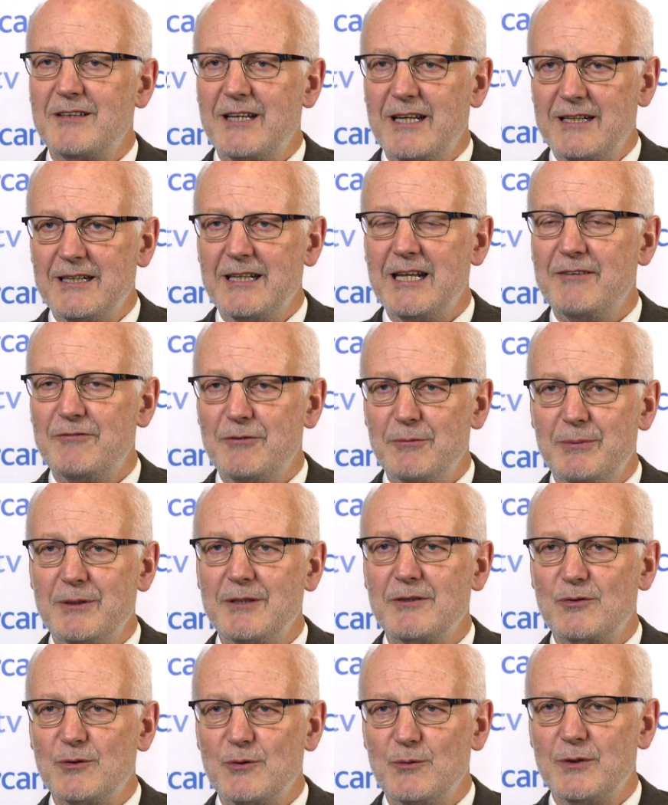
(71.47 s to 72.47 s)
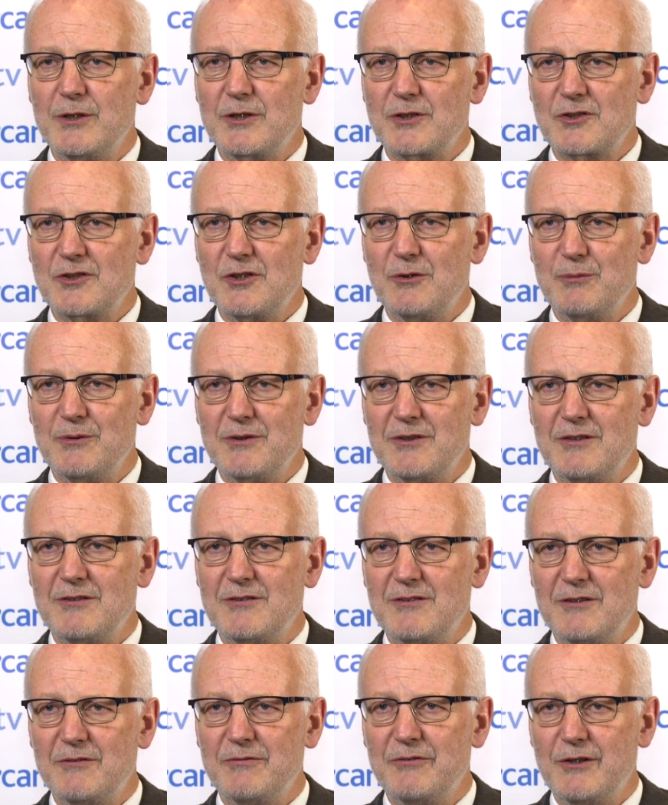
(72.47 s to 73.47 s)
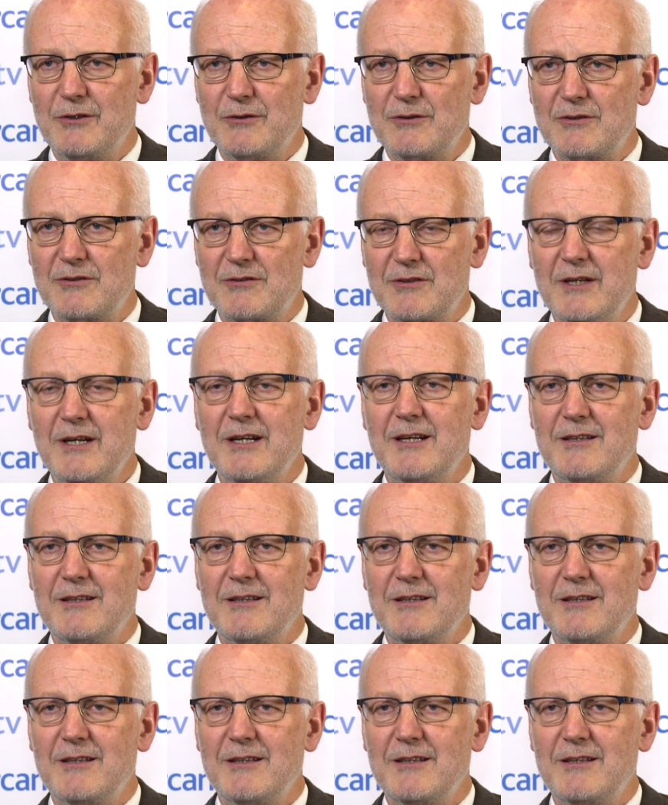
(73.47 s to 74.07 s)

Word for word: they'd never been to a workshop with this as the focus,